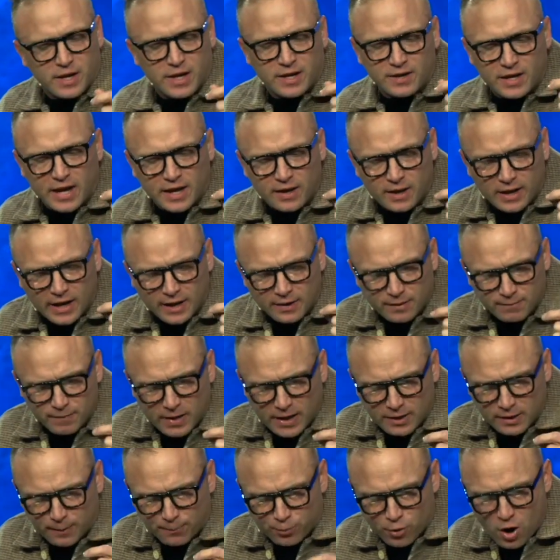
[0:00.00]

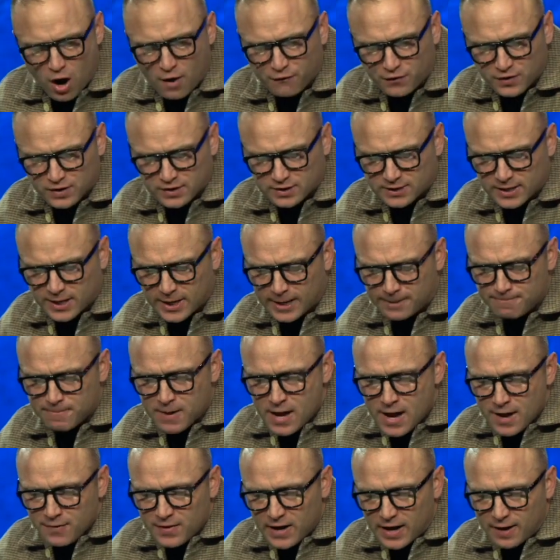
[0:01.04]
And the prophet
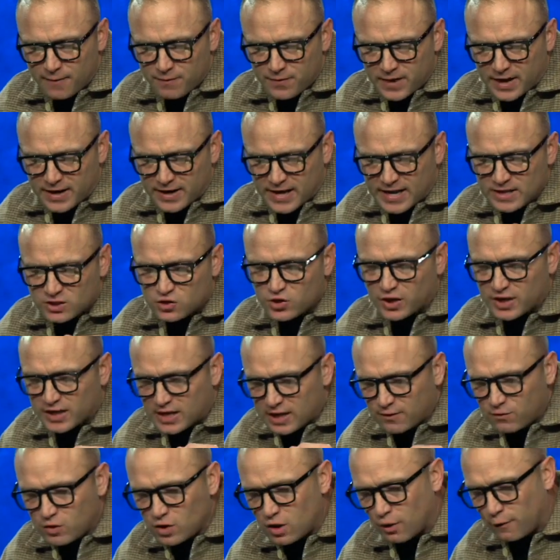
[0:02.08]
said that he's going
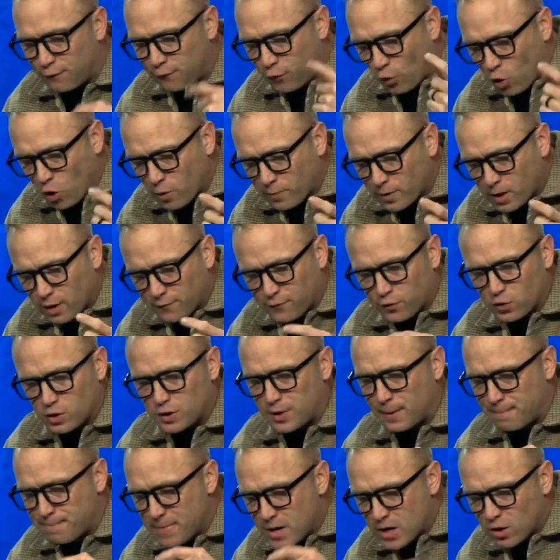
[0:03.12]
to give you the formula for
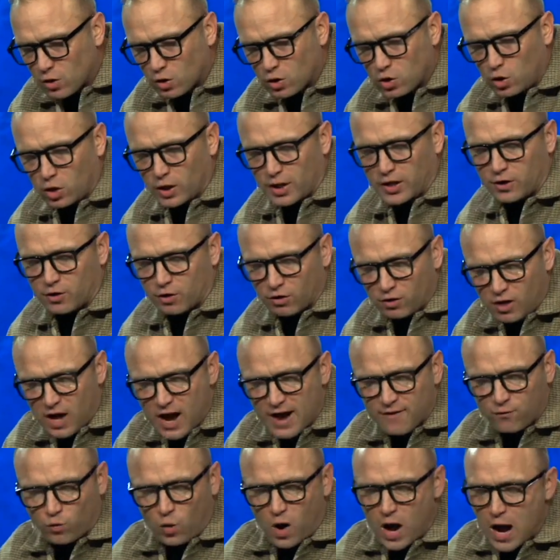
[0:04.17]
the miracle in her life.